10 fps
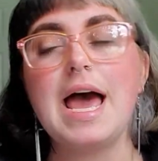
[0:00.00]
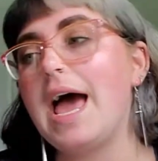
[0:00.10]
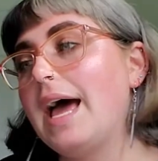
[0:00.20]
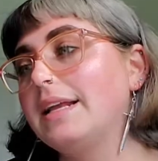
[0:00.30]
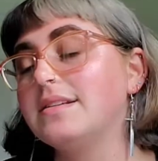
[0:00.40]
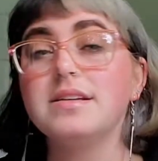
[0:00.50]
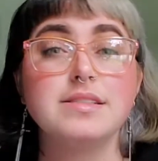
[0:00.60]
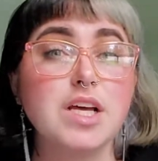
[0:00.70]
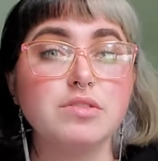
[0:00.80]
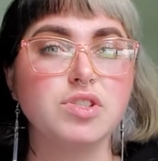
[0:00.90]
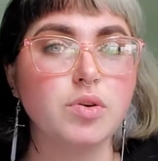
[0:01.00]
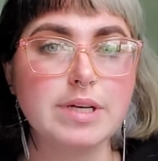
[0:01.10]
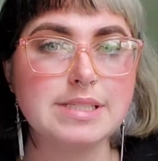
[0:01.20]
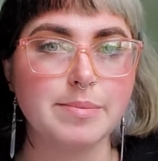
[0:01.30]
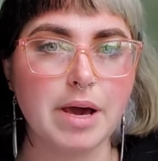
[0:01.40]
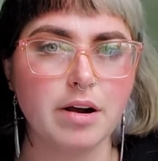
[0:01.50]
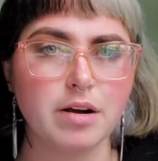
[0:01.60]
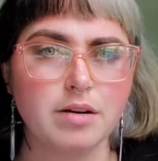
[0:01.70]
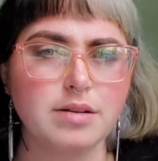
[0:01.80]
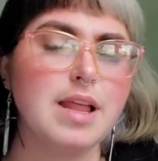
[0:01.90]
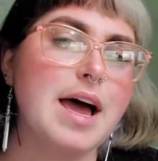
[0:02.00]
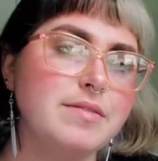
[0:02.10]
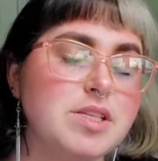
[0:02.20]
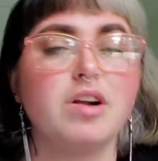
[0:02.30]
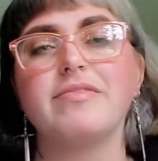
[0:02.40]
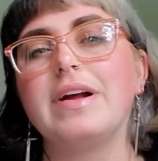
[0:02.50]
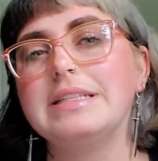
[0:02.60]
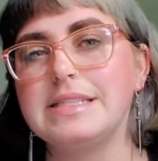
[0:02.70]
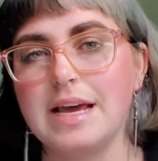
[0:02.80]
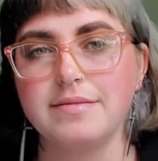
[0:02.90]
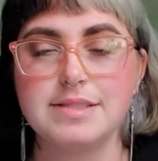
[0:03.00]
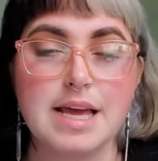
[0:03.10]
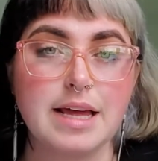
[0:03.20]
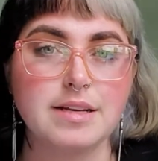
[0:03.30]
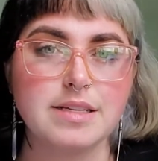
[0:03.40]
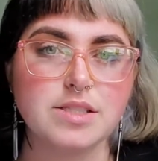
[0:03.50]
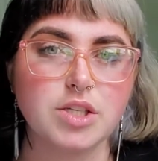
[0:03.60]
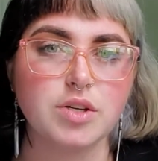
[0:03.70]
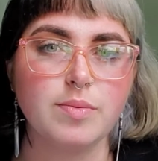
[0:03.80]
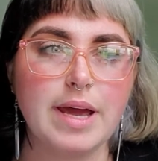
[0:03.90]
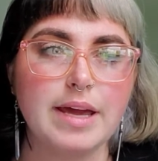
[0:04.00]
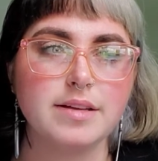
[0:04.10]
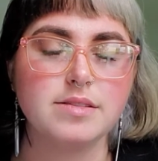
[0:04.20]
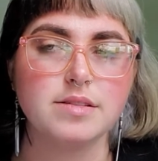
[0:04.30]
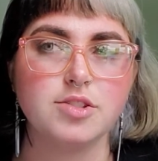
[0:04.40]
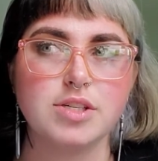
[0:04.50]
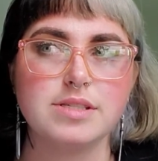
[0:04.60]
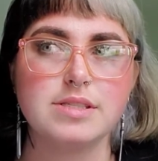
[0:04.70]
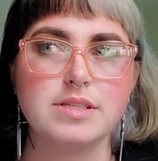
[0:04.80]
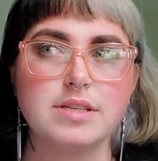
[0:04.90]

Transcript: and tell stories about our lives and our friends' lives, and it's a good way to just